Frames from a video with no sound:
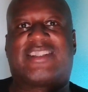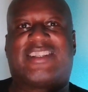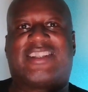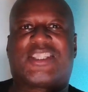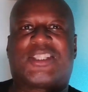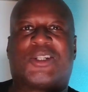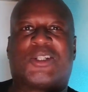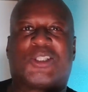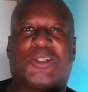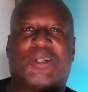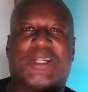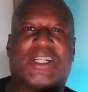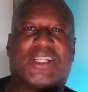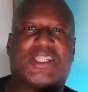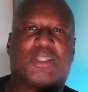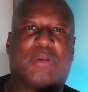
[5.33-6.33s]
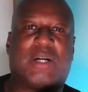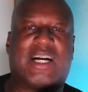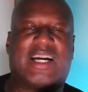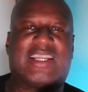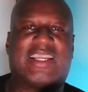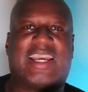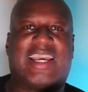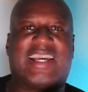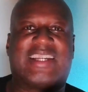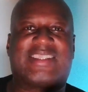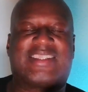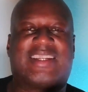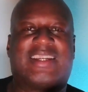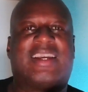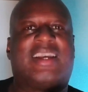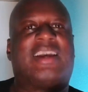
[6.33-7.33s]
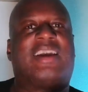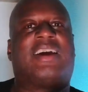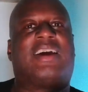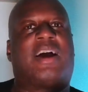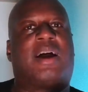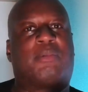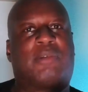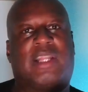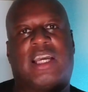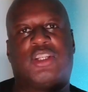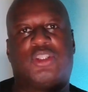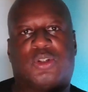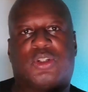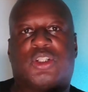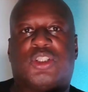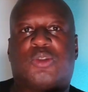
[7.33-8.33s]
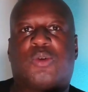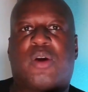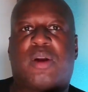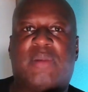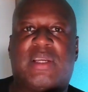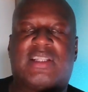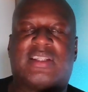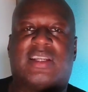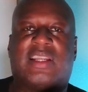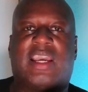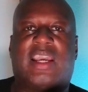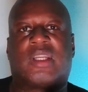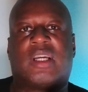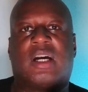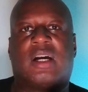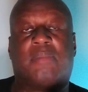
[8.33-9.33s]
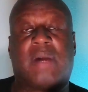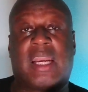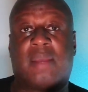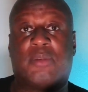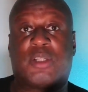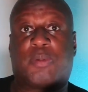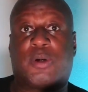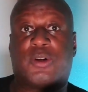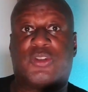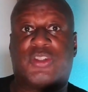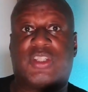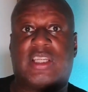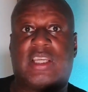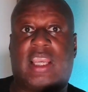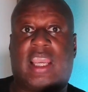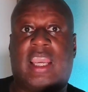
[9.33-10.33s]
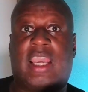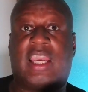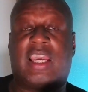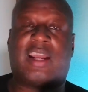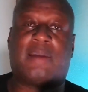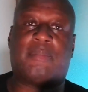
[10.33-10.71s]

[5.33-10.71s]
the Social English Podcast. I'm glad you could join me today. My name is Percy, and I've